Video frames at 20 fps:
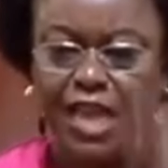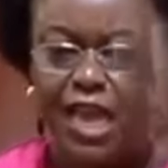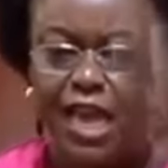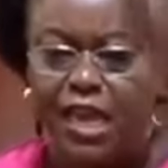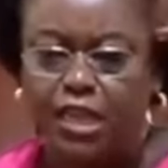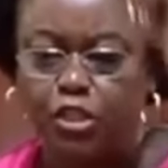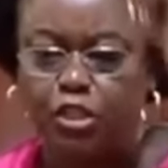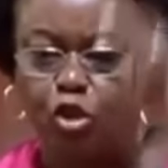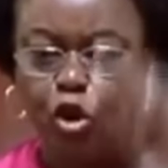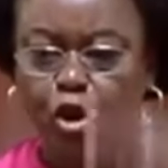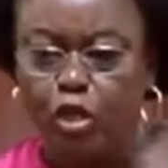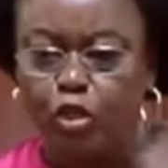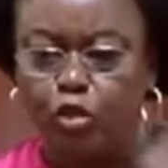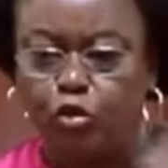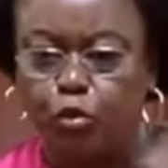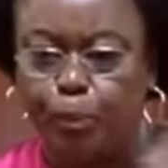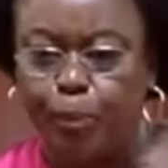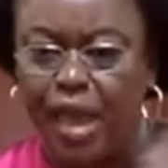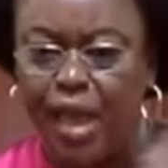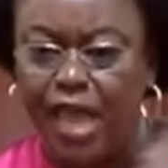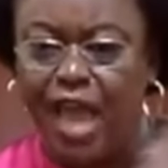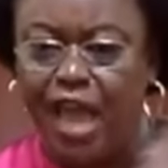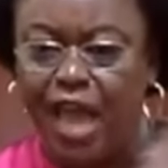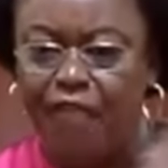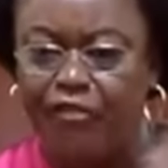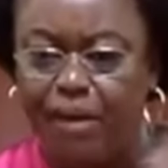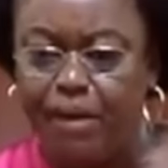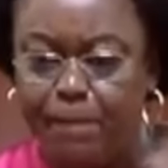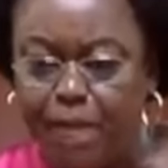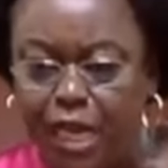Kenyan is going to pay
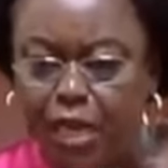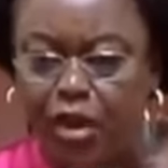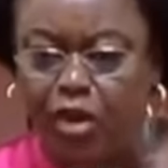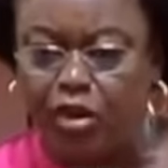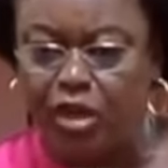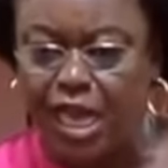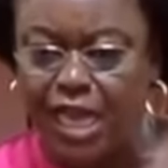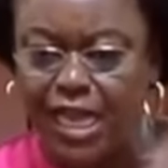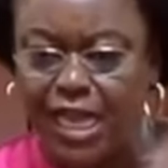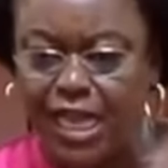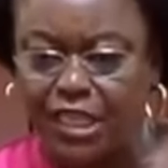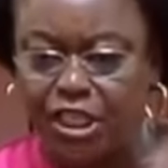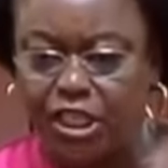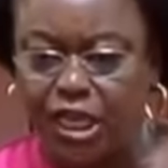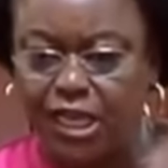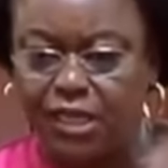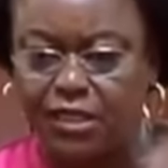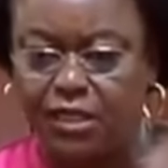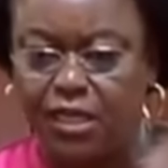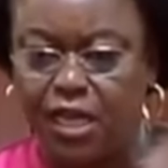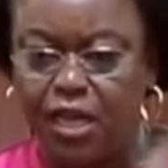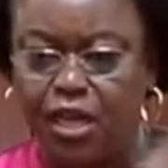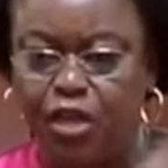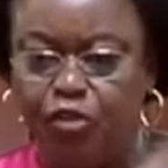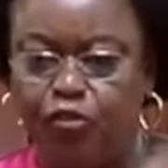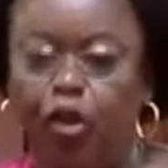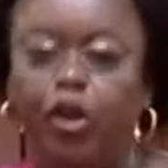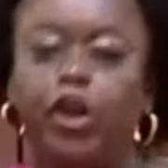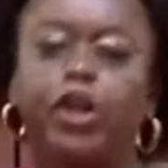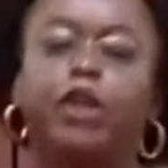half a million Kenya shillings
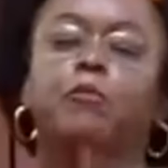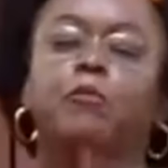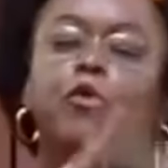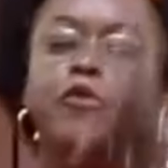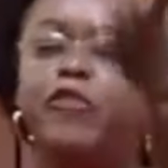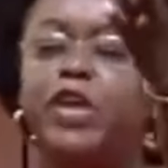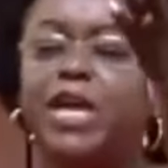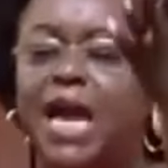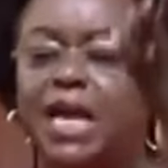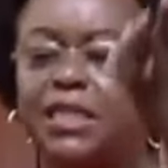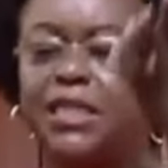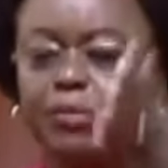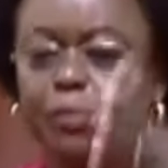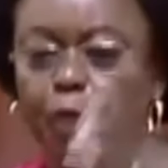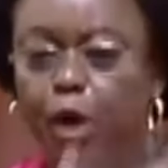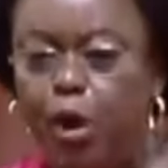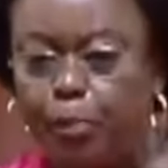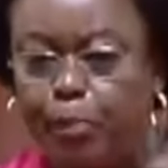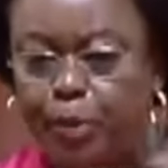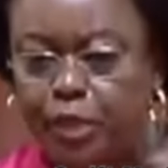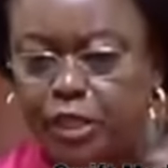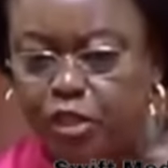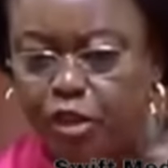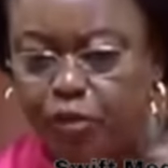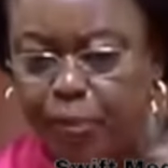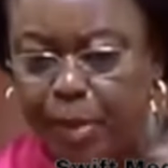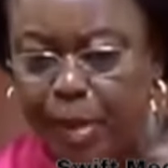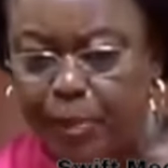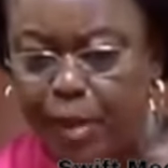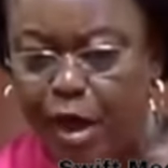for removing a small piece
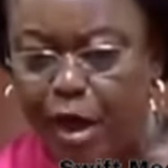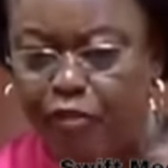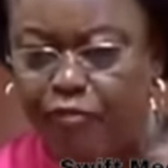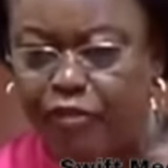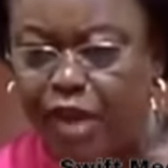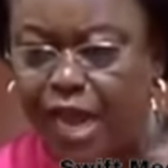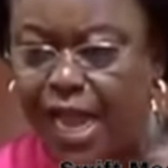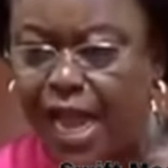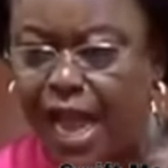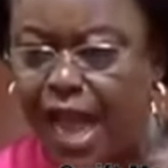of paper off a